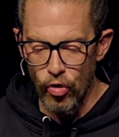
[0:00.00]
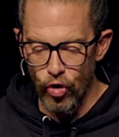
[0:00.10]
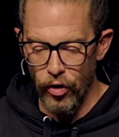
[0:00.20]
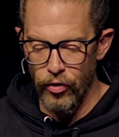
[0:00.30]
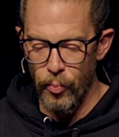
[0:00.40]

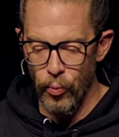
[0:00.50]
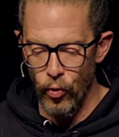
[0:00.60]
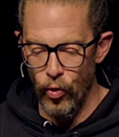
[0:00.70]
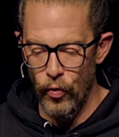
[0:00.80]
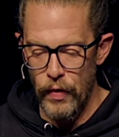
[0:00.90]
just to
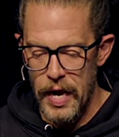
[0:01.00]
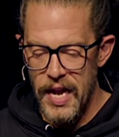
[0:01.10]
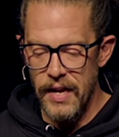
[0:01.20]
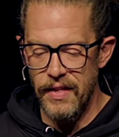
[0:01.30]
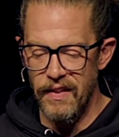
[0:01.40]
prove
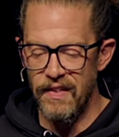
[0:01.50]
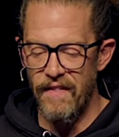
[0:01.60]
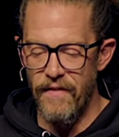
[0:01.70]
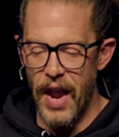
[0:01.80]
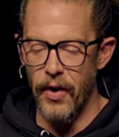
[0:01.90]
the
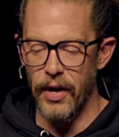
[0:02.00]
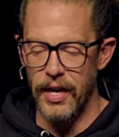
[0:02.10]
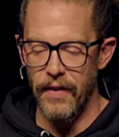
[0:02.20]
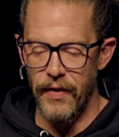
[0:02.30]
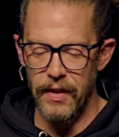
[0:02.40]

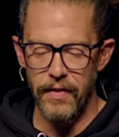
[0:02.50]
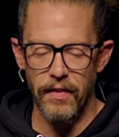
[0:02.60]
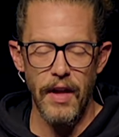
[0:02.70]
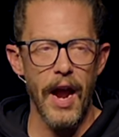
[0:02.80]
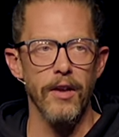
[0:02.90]
severity of his
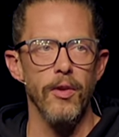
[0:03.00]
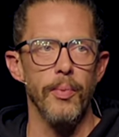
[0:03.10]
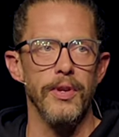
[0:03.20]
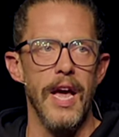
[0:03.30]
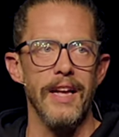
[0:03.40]
desire to
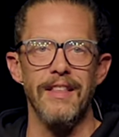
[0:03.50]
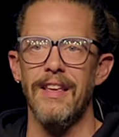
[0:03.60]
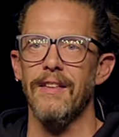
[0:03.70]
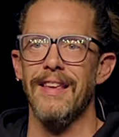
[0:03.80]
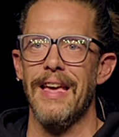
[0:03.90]
protect
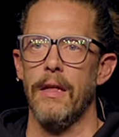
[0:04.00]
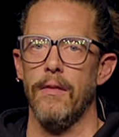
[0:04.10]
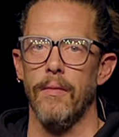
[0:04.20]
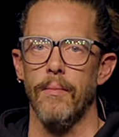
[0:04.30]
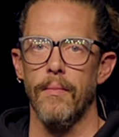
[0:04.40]
his
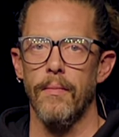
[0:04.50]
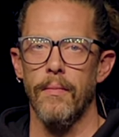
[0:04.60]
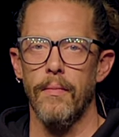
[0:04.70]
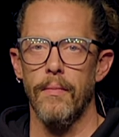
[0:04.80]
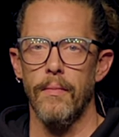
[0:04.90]
kids.
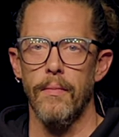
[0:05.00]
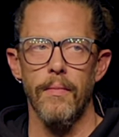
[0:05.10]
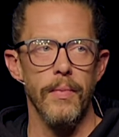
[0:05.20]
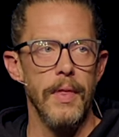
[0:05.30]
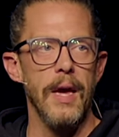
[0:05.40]

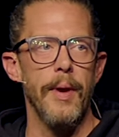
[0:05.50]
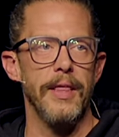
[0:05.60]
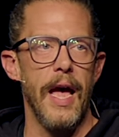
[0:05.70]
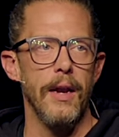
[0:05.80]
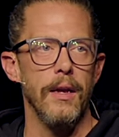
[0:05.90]
Think
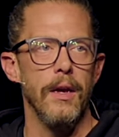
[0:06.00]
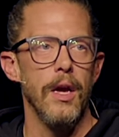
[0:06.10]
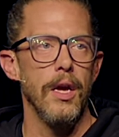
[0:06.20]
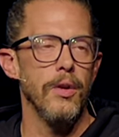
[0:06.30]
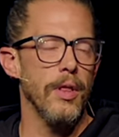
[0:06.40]
about that.
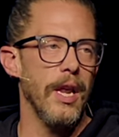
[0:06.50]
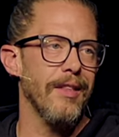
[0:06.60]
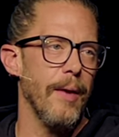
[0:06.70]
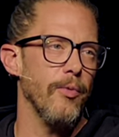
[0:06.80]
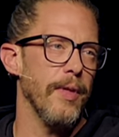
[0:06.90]
You know, a lot
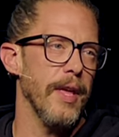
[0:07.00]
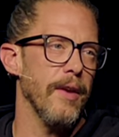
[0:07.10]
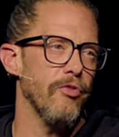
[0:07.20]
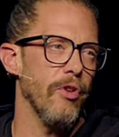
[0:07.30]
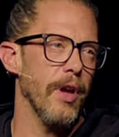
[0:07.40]
of times we think
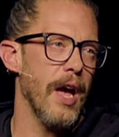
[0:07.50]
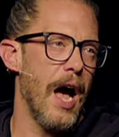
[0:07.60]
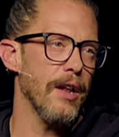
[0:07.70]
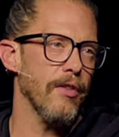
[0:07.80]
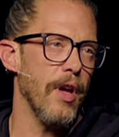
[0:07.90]
of
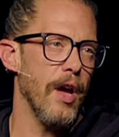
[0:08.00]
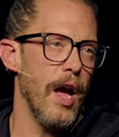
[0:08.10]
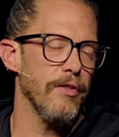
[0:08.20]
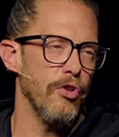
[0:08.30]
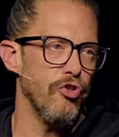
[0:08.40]
God as
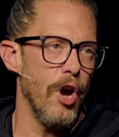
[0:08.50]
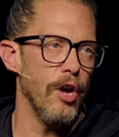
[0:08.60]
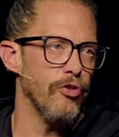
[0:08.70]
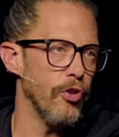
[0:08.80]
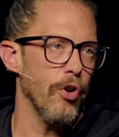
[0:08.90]
a
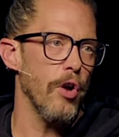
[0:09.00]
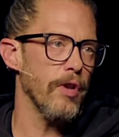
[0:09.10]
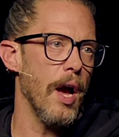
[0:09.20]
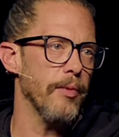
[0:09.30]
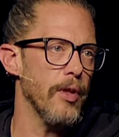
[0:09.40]
judge, and there are
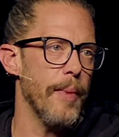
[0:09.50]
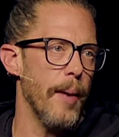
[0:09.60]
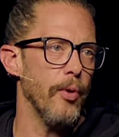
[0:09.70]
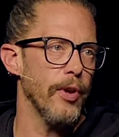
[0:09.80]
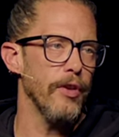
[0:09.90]
times in the
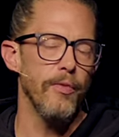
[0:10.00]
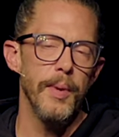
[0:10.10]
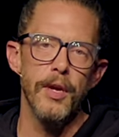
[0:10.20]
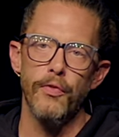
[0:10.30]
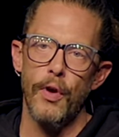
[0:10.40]
Bible he
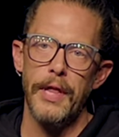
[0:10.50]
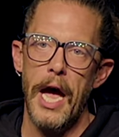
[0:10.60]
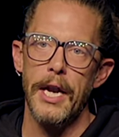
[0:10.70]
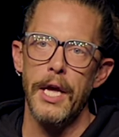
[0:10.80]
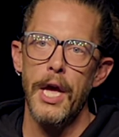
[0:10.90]
speaks on
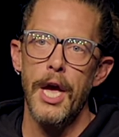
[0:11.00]
that,